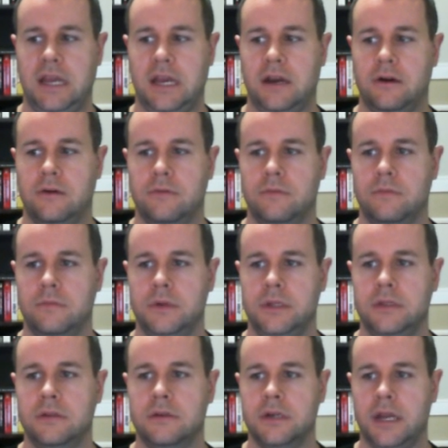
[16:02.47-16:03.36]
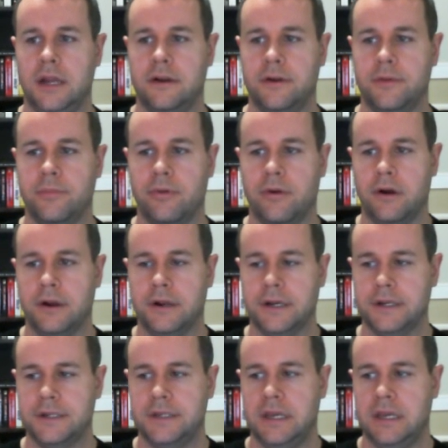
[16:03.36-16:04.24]
Now we look at our
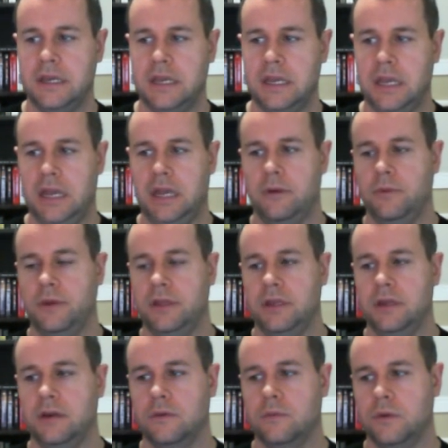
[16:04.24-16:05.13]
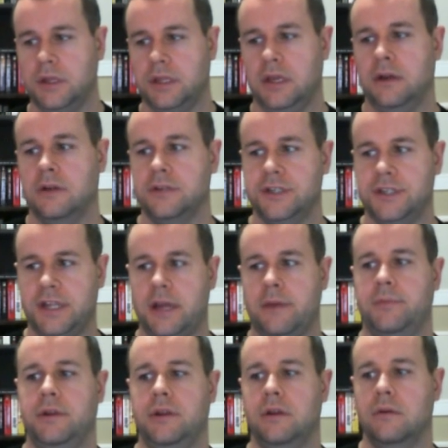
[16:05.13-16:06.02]
product and we think, what the hell just
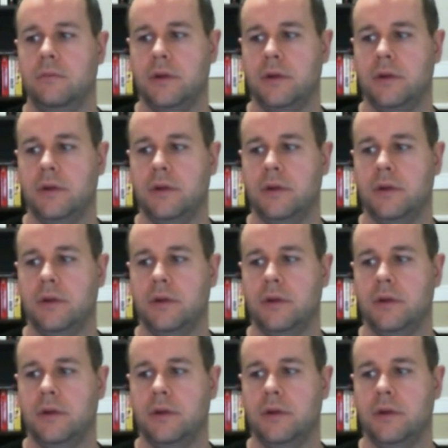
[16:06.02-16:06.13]
happened here?